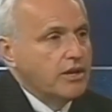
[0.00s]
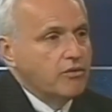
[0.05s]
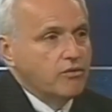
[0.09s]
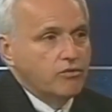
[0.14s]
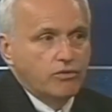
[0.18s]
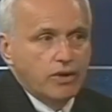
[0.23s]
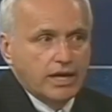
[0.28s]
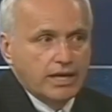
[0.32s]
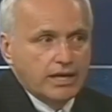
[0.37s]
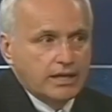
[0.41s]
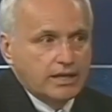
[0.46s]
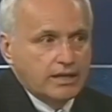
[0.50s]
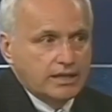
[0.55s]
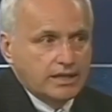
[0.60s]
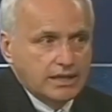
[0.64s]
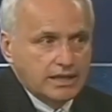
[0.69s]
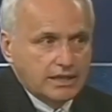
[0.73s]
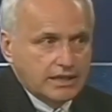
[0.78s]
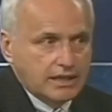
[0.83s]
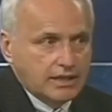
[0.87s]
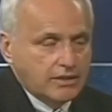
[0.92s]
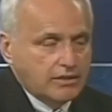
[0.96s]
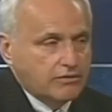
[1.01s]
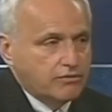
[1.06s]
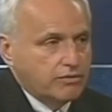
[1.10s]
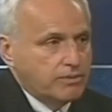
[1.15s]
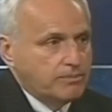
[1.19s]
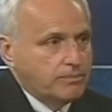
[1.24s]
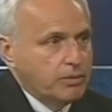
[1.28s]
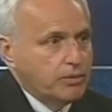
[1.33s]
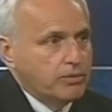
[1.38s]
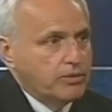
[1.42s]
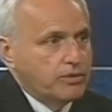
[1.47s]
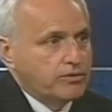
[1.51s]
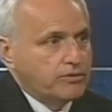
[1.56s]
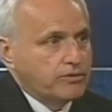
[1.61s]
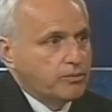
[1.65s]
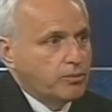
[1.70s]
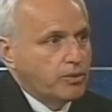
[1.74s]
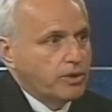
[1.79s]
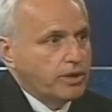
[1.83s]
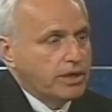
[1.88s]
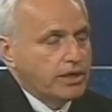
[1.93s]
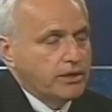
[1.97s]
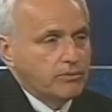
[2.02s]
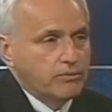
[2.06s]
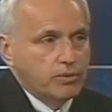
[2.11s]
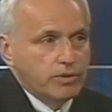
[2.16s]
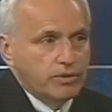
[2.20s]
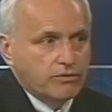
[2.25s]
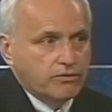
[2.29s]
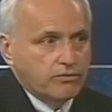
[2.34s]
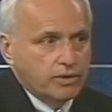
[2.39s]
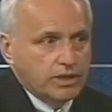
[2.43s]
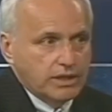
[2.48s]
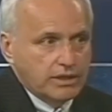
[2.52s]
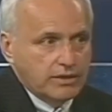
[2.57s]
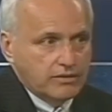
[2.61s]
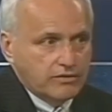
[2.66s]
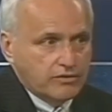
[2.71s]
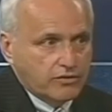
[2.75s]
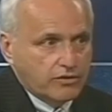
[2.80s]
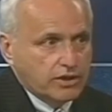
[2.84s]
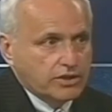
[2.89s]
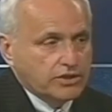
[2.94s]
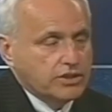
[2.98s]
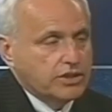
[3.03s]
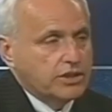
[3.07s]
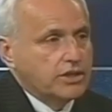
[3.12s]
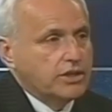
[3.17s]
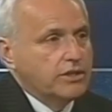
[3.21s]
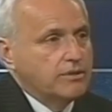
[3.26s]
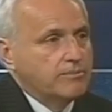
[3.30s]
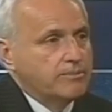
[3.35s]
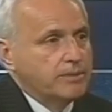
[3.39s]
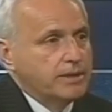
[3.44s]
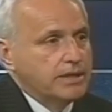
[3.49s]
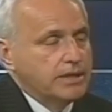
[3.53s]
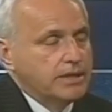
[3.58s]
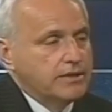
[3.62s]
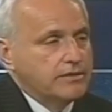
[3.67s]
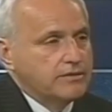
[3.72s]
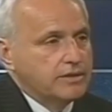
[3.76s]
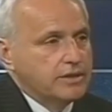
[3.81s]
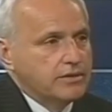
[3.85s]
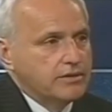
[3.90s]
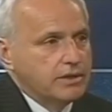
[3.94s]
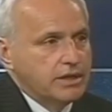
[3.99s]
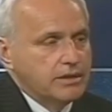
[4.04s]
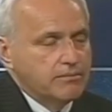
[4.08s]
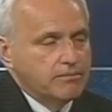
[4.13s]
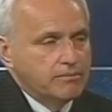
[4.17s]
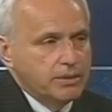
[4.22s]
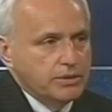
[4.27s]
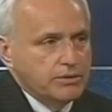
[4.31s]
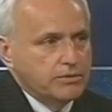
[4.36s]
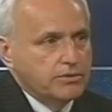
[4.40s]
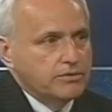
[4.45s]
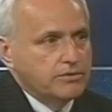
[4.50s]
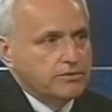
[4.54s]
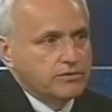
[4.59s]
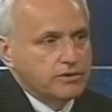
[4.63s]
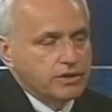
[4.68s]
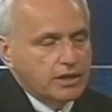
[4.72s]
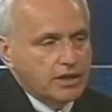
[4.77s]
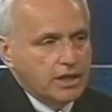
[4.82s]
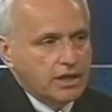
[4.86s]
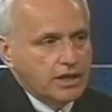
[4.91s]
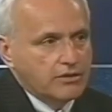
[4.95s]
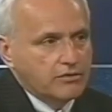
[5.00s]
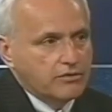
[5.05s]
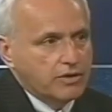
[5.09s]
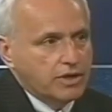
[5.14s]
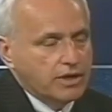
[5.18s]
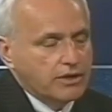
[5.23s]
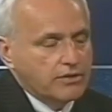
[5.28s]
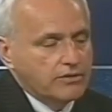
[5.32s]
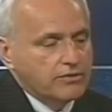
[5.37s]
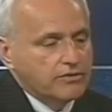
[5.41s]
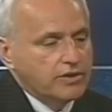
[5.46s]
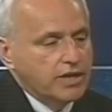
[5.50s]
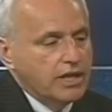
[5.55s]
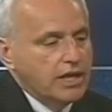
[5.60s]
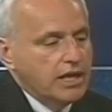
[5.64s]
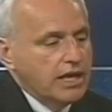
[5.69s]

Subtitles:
writing detailed reports, working with reconstruction companies and builders and contractors,